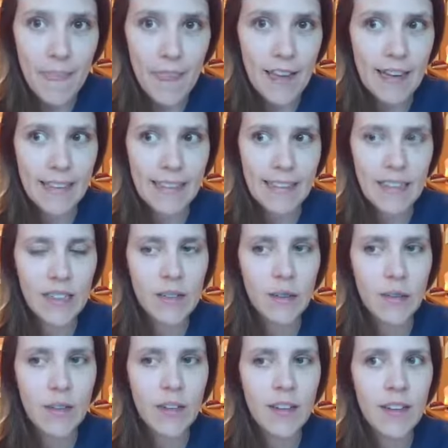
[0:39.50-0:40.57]
I
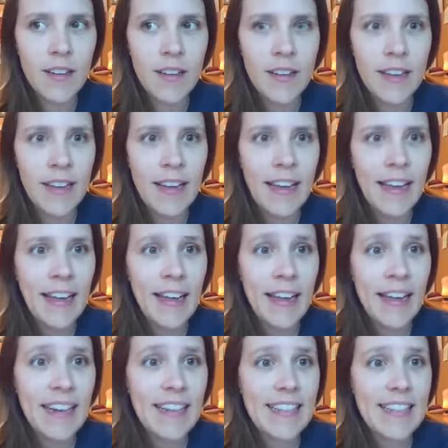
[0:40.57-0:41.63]
know
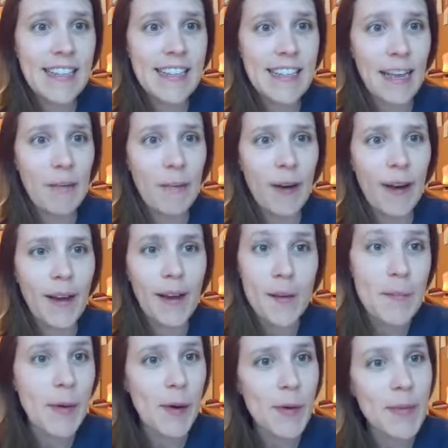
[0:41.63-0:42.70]
it isn't the same when I
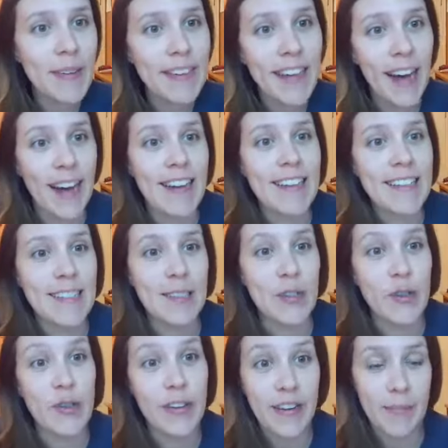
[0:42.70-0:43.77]
come home and Kaya doesn't
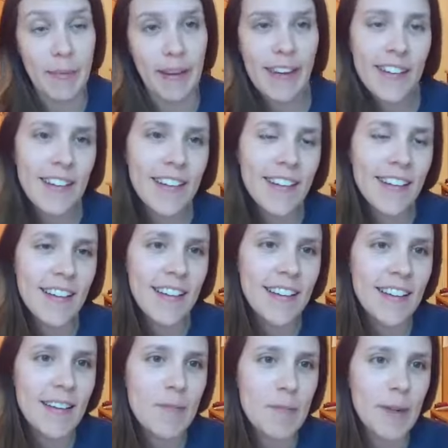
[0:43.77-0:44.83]
greet me,
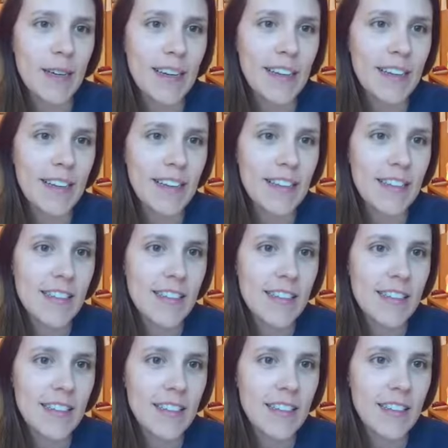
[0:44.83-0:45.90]

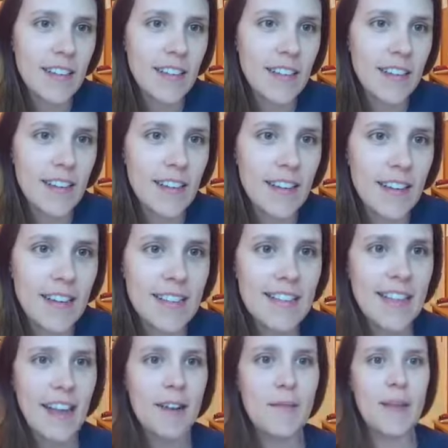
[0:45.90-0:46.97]
because it's
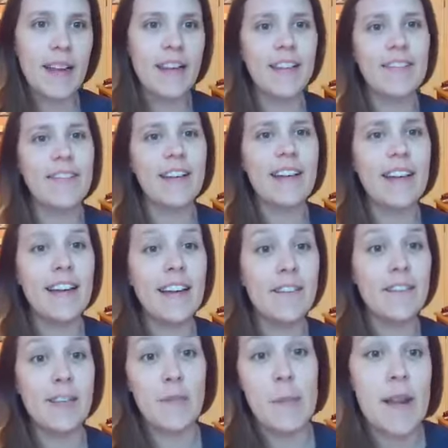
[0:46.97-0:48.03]
that immediate feeling of
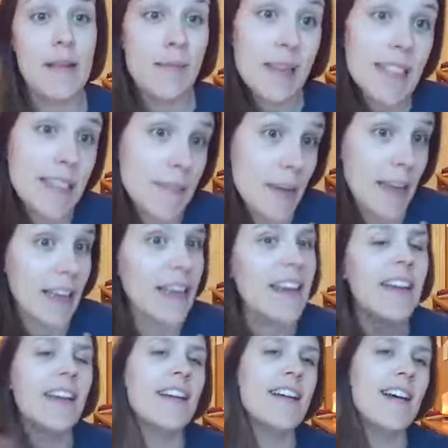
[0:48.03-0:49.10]
somebody missed me,
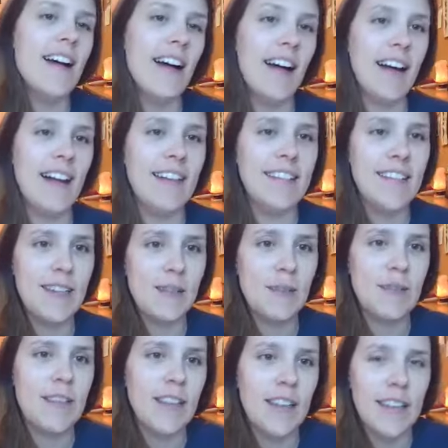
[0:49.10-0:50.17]
and it
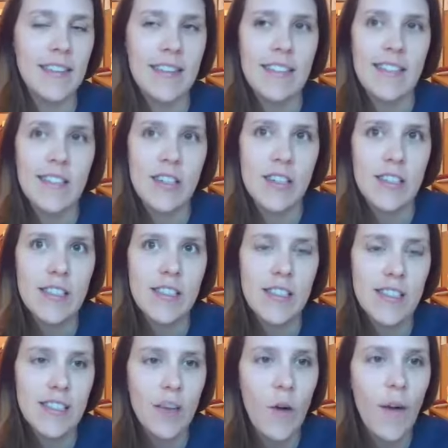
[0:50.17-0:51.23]
it's just
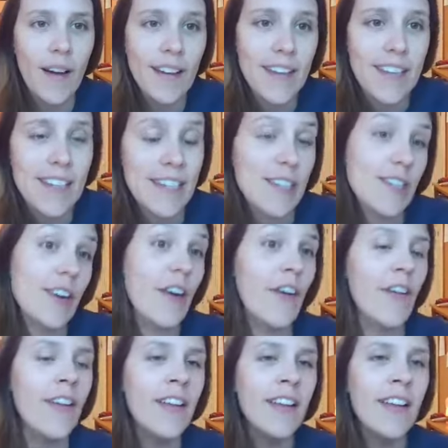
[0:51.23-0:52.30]
so
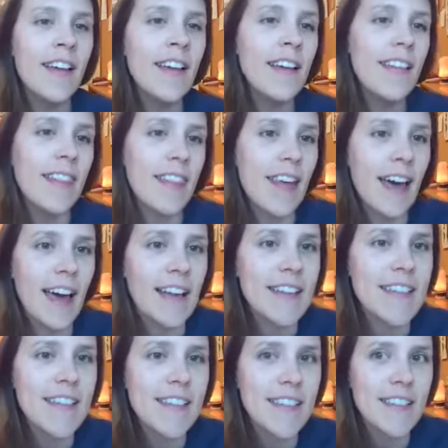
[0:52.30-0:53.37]
unconditional
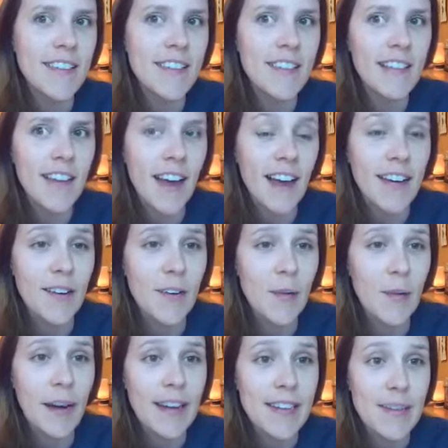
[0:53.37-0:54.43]
that I don't know
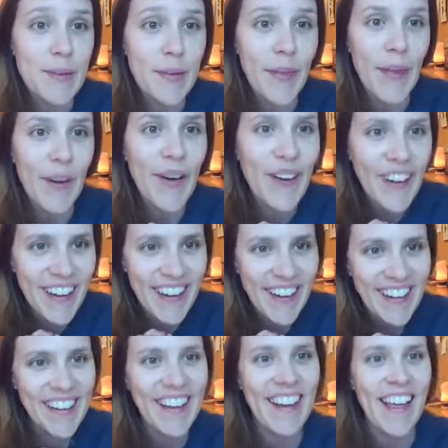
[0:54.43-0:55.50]
what I'd do without her here.